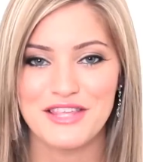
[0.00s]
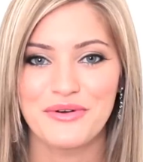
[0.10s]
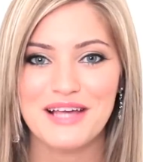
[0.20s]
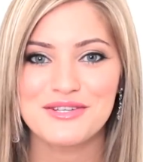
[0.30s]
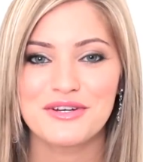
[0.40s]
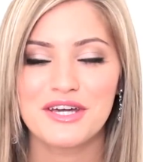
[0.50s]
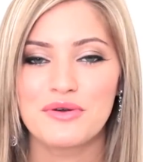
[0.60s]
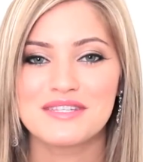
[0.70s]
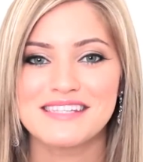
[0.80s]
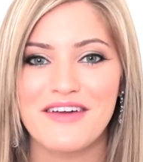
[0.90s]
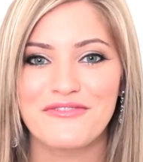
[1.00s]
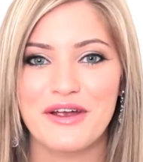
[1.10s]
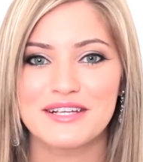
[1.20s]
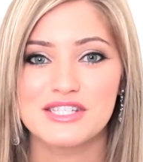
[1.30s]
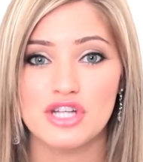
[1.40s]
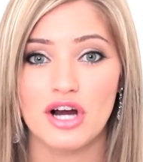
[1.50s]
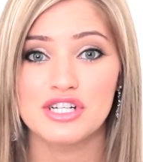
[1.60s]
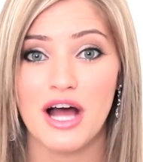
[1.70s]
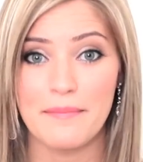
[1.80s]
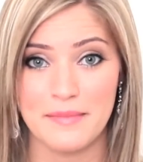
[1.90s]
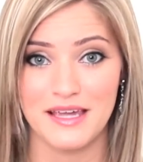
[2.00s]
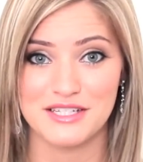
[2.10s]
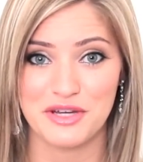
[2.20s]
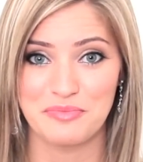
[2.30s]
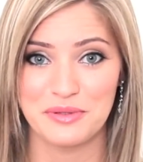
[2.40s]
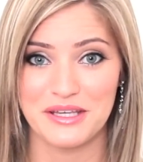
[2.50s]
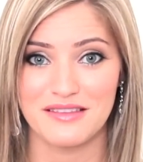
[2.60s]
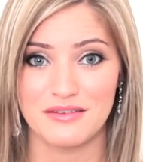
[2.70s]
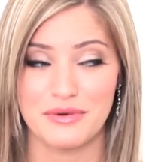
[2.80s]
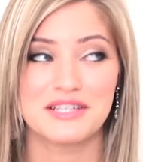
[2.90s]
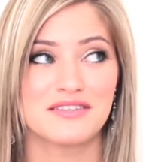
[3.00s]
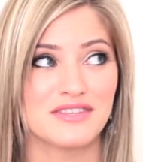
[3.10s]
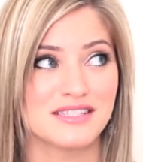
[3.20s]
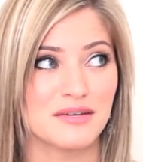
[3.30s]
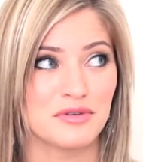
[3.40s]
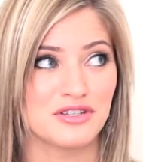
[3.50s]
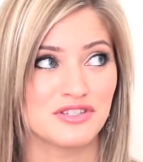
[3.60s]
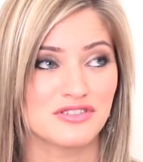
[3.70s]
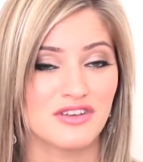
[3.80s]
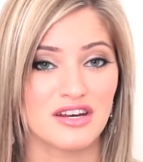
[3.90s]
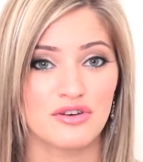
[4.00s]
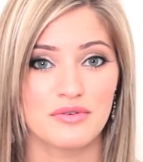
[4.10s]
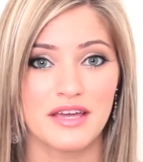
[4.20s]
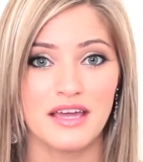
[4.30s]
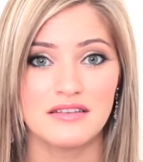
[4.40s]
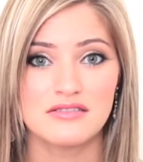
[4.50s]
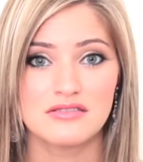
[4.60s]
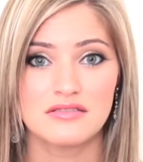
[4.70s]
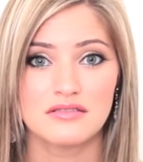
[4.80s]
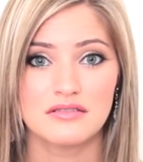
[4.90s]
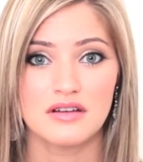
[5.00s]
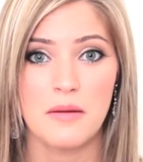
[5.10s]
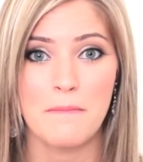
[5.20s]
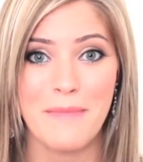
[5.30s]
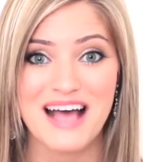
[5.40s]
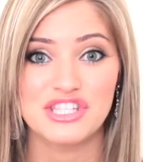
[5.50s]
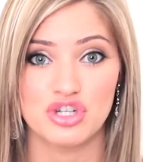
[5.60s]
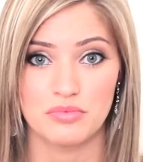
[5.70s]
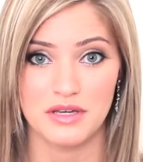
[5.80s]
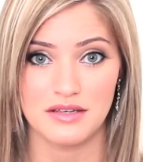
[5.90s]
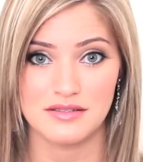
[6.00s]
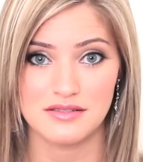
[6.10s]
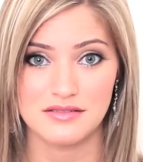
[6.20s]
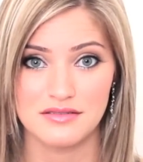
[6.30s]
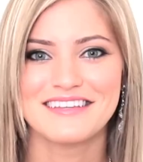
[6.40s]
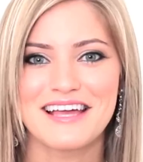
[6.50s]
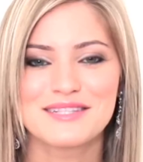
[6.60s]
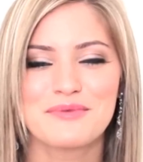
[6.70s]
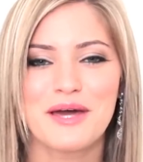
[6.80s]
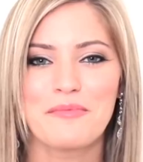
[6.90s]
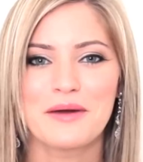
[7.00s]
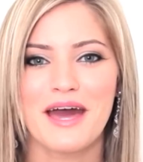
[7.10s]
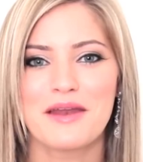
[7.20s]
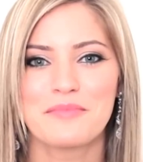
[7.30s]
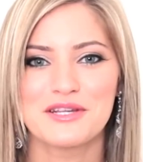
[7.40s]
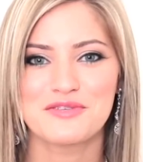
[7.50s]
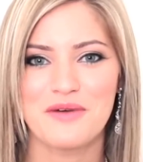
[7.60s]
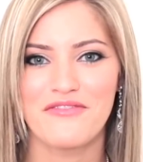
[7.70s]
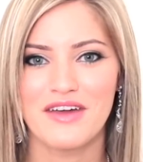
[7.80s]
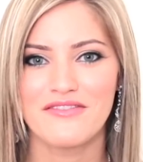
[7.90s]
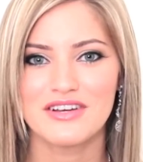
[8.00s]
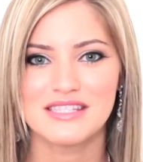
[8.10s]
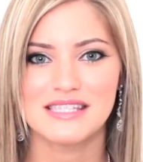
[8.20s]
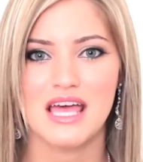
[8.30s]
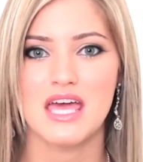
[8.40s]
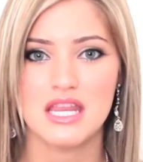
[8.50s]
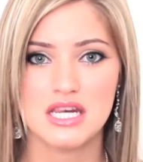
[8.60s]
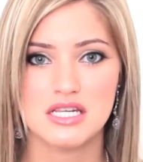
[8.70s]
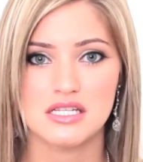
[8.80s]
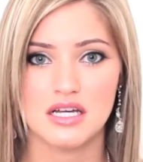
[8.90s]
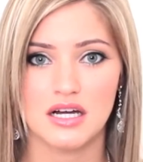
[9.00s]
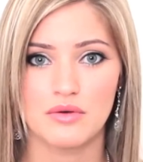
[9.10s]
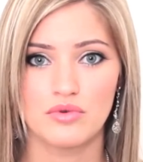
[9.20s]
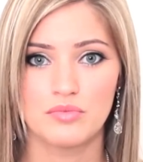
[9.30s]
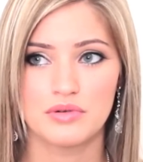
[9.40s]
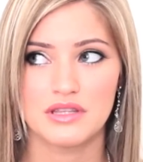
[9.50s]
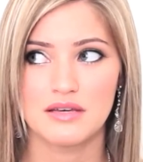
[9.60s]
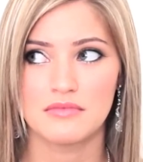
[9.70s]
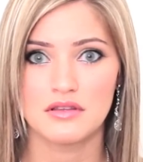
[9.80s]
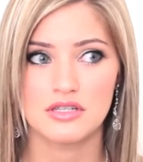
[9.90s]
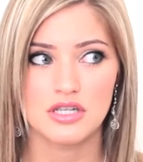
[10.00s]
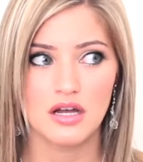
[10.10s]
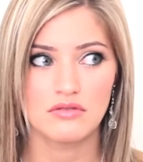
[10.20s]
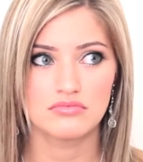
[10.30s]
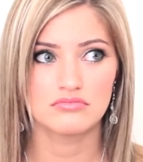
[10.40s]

And you guys are gonna go to zefrankstar.me to complete the rest of this image and create a masterpiece. Next week I'll pick out a bunch of my favorites and I will put them on the show.